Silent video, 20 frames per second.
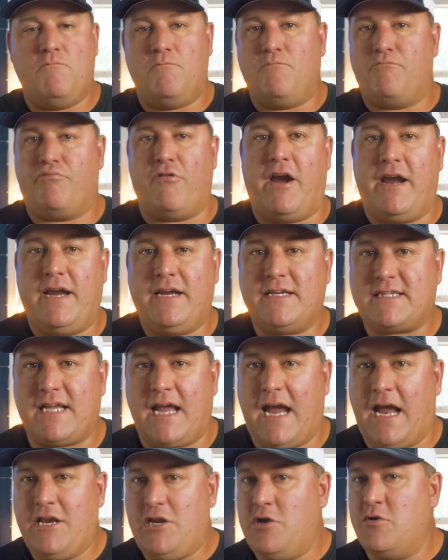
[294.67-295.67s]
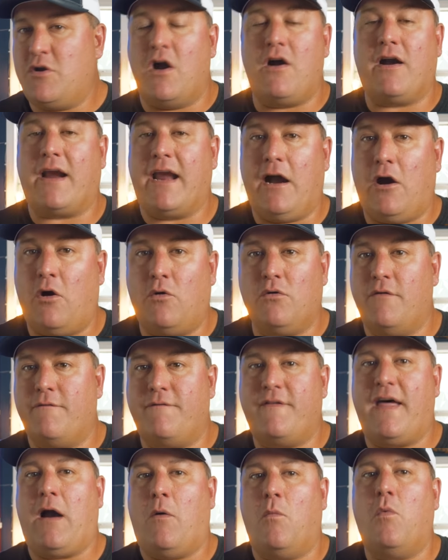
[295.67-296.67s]
breaks and you can't get hold of
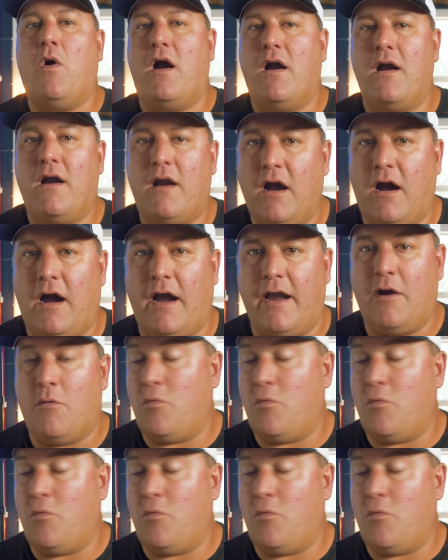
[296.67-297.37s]
that one guy?